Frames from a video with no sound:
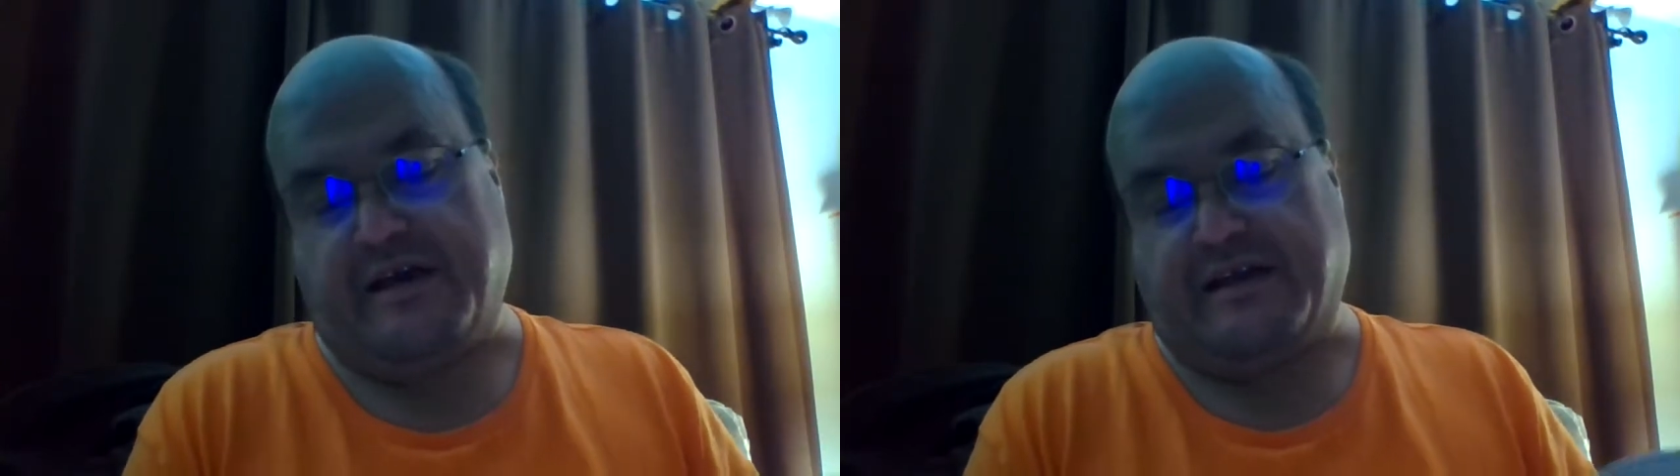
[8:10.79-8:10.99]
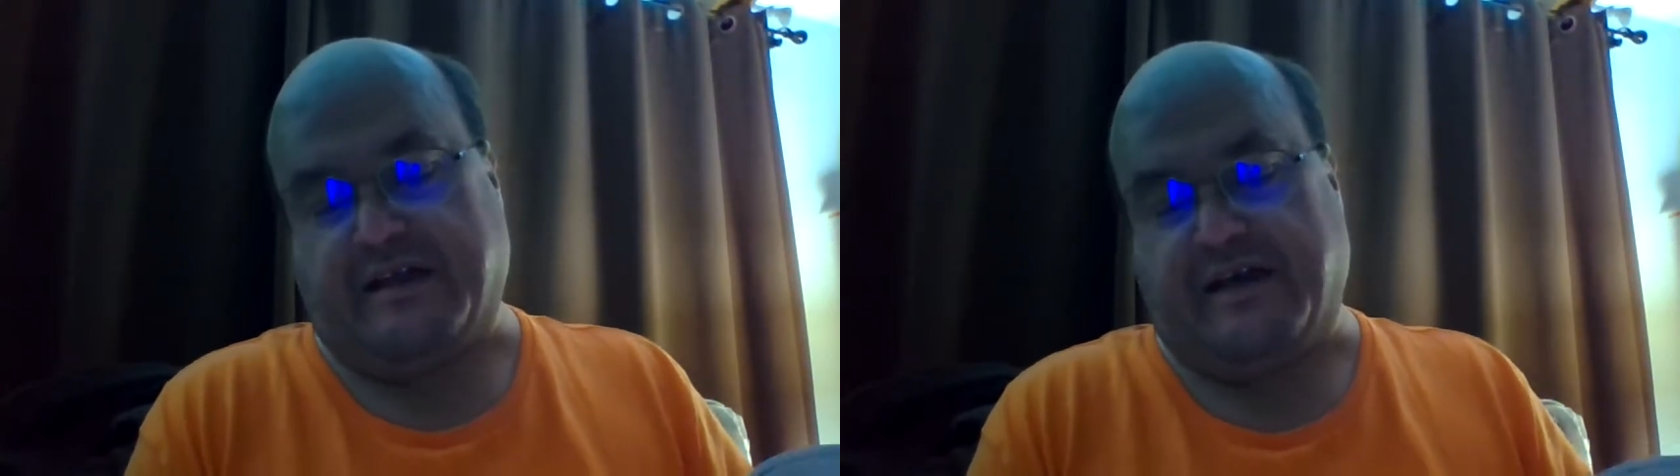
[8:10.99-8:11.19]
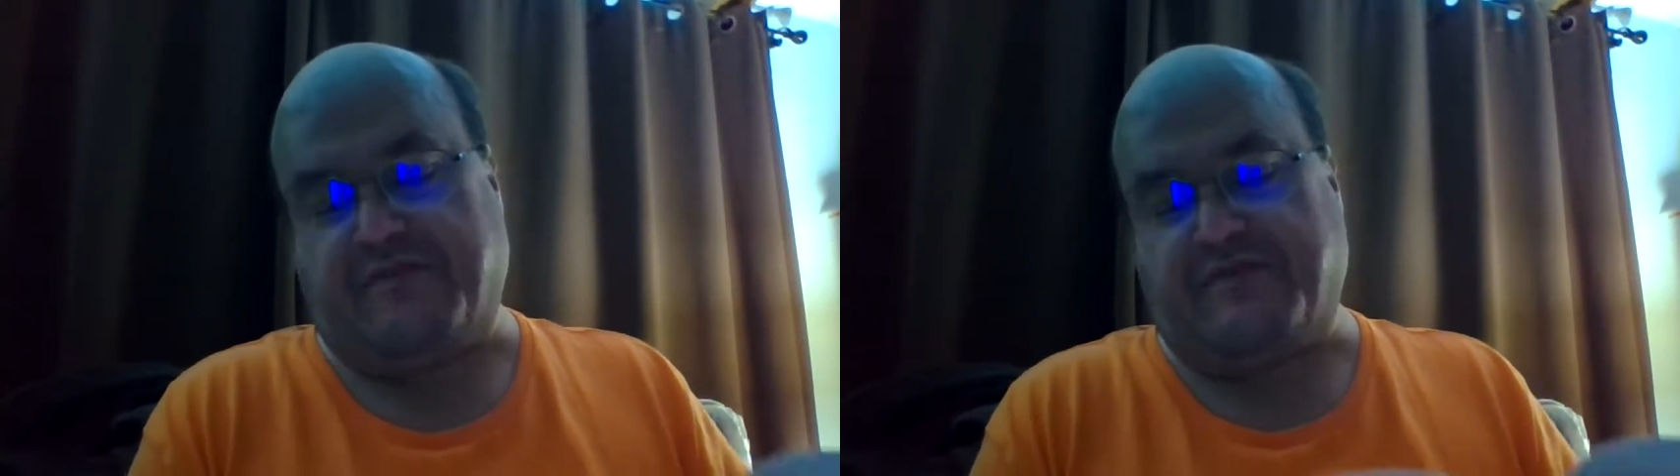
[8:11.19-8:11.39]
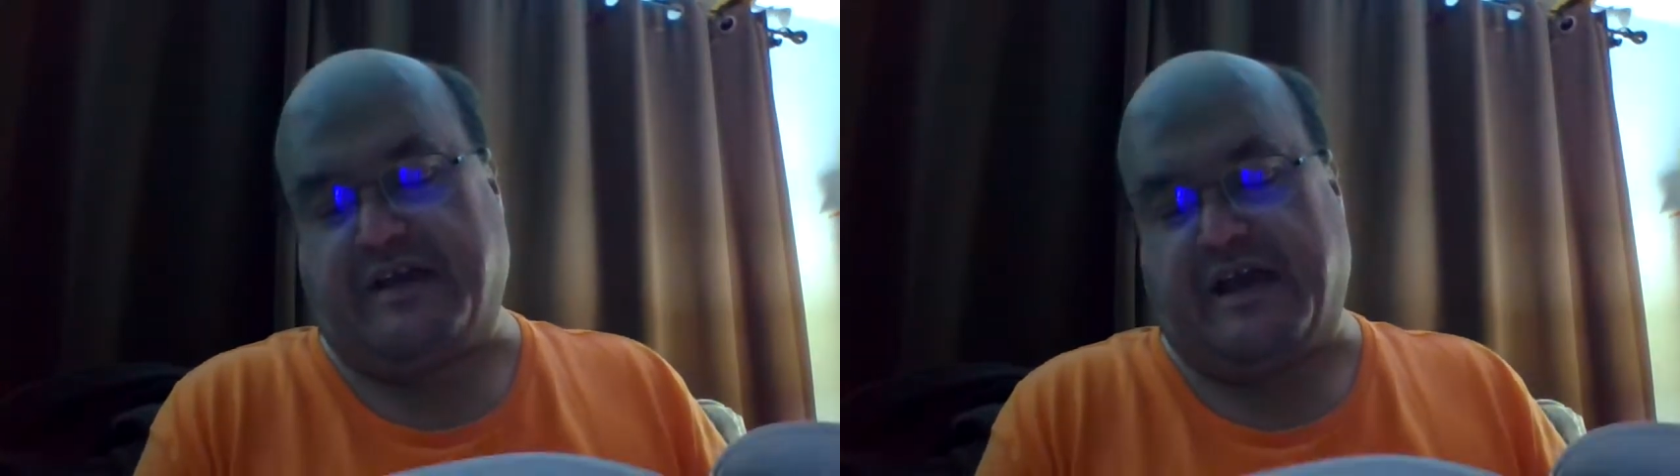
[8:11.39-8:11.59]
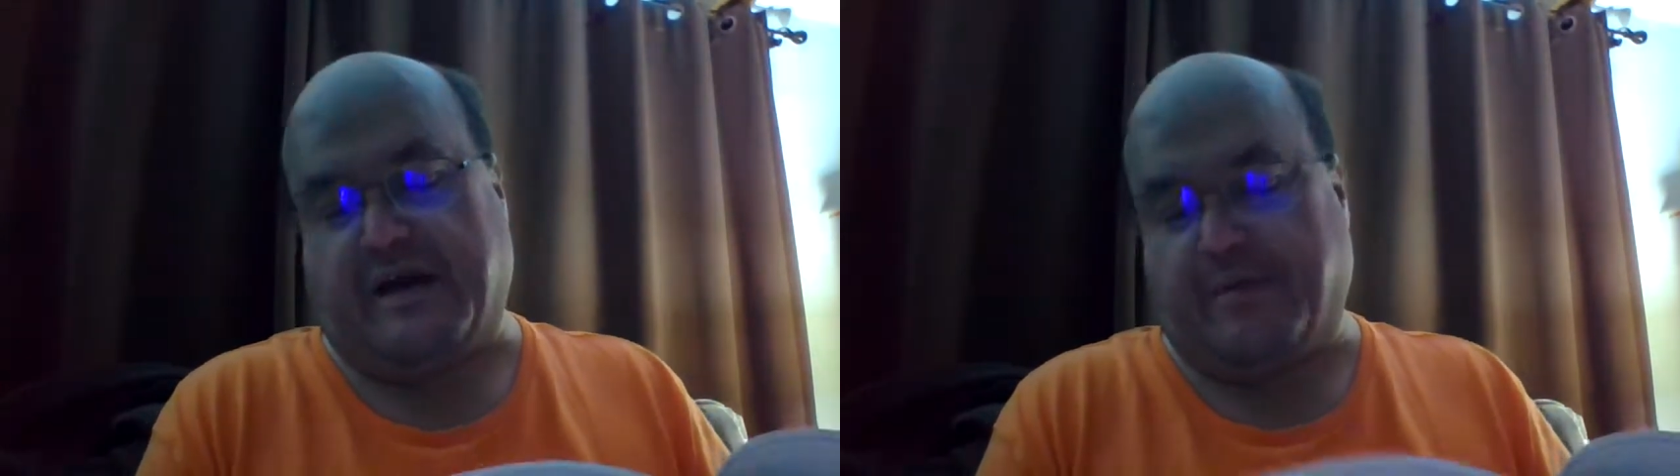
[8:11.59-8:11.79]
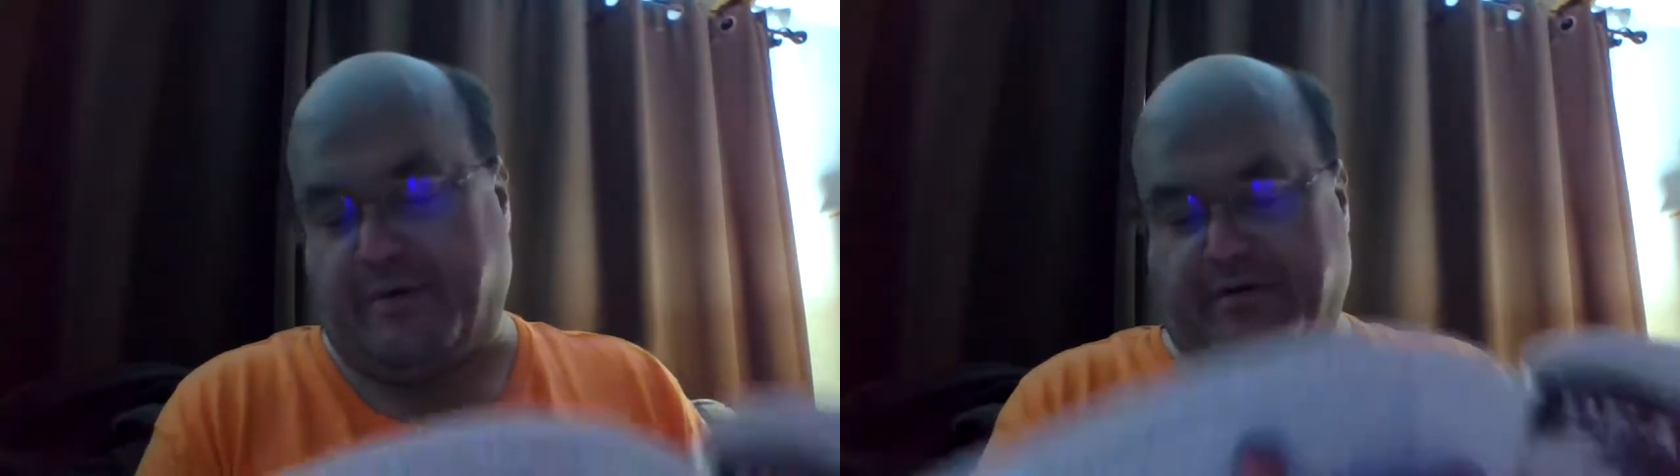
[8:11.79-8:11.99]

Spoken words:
They left the camp